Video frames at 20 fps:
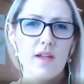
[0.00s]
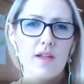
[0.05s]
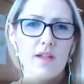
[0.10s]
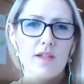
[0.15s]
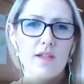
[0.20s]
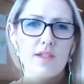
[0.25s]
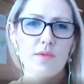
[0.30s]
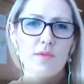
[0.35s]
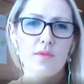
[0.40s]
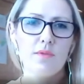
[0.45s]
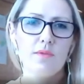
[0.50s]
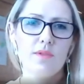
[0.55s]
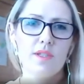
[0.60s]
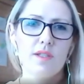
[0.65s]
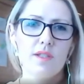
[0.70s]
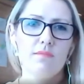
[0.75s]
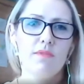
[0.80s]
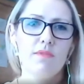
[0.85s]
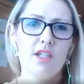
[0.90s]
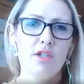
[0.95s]
So,
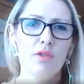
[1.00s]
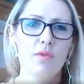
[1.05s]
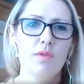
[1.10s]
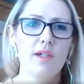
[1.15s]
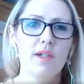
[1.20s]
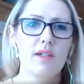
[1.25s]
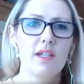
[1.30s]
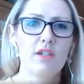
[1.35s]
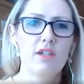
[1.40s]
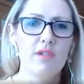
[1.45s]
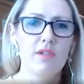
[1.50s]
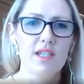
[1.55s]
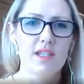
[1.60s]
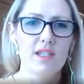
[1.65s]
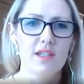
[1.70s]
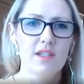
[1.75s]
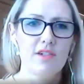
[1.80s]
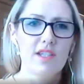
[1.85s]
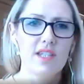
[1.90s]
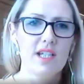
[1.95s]

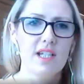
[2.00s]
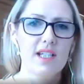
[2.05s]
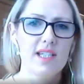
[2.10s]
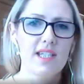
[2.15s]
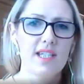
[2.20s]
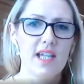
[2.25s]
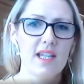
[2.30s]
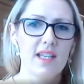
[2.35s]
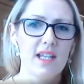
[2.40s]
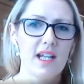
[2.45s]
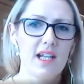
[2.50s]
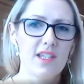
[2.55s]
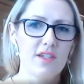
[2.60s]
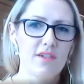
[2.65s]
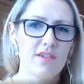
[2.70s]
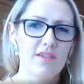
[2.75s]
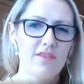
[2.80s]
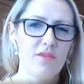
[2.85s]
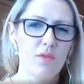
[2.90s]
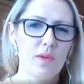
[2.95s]
increasing their skill set in that
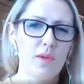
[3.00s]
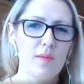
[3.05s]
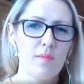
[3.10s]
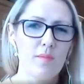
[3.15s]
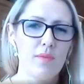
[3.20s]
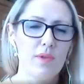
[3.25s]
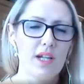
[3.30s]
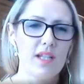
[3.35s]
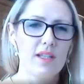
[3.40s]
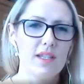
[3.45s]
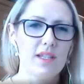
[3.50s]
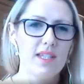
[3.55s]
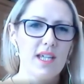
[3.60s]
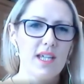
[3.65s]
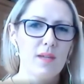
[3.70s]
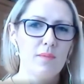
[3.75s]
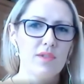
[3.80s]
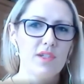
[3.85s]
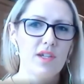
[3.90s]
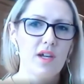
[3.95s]
sort of a way. But at the
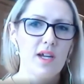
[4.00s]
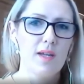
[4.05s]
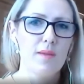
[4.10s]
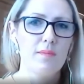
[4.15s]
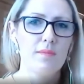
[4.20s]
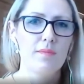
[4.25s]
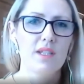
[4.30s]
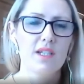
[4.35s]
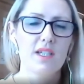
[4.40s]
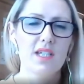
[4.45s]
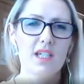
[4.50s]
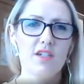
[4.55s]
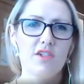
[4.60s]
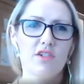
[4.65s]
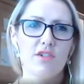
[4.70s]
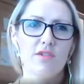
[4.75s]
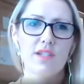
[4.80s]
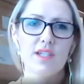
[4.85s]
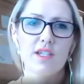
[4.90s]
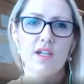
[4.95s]
same time, the
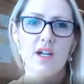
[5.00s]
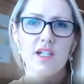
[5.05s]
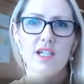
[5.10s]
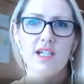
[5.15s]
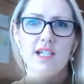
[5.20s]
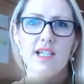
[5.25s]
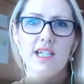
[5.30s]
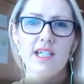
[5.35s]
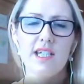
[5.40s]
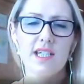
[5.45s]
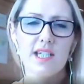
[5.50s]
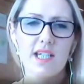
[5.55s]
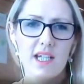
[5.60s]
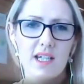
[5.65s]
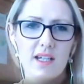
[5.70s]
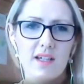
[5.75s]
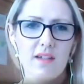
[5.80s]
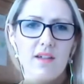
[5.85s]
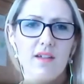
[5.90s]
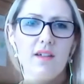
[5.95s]
teacher is kind of
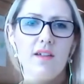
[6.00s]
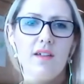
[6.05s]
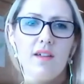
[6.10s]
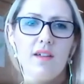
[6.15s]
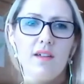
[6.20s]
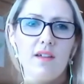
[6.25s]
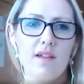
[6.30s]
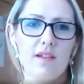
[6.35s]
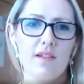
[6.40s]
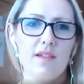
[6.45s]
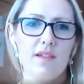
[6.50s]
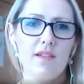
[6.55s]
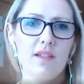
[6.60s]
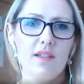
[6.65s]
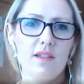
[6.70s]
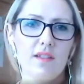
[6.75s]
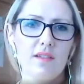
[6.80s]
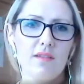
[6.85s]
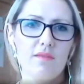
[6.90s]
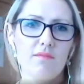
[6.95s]
leading
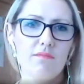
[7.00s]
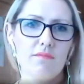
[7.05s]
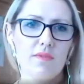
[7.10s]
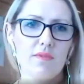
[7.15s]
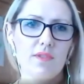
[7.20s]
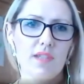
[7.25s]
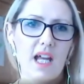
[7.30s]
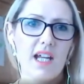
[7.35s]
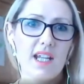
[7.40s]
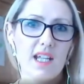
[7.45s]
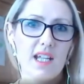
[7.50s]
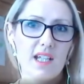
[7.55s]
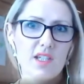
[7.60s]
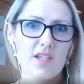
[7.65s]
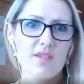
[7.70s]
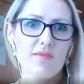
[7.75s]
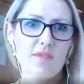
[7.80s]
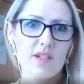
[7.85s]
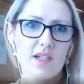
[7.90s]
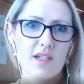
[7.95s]
that end
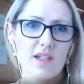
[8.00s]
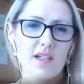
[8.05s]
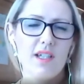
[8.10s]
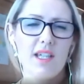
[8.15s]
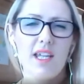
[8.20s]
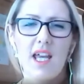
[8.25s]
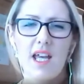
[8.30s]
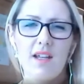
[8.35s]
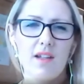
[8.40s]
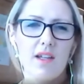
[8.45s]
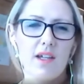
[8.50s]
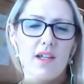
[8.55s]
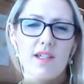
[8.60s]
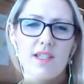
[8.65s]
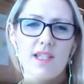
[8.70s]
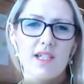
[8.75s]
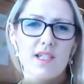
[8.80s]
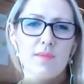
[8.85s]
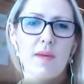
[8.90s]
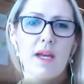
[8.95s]
of it. Again, like I
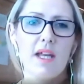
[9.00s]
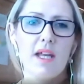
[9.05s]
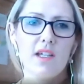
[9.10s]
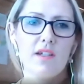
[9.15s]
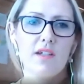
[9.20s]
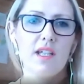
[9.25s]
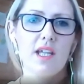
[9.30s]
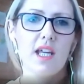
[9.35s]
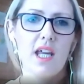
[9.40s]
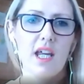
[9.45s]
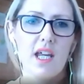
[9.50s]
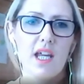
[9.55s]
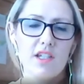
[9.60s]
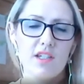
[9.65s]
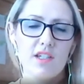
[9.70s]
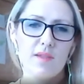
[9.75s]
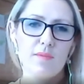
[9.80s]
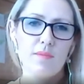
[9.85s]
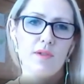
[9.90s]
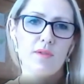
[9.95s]
said, depending on the age
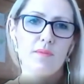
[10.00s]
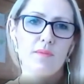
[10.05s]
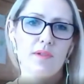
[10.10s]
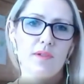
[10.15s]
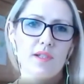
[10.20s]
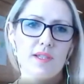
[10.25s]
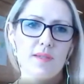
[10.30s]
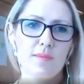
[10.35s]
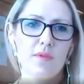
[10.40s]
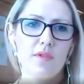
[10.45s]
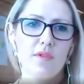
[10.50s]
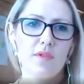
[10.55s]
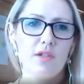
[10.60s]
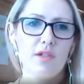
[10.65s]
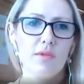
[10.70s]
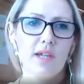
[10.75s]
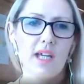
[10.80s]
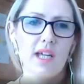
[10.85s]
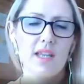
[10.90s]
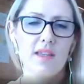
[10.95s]
of the pupils, but,
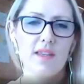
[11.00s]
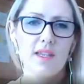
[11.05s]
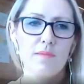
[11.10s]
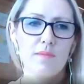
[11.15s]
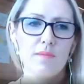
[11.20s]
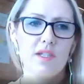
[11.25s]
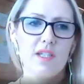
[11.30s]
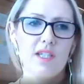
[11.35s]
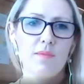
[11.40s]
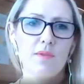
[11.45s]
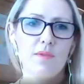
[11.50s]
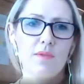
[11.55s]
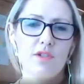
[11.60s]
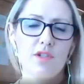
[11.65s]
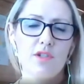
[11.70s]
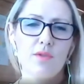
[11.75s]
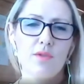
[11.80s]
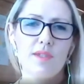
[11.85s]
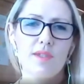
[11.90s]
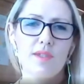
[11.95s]
getting them to dip their
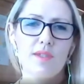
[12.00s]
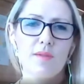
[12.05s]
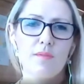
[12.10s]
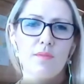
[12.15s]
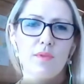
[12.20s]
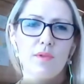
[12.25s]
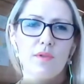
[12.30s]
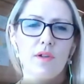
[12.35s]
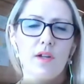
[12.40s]
toes in. But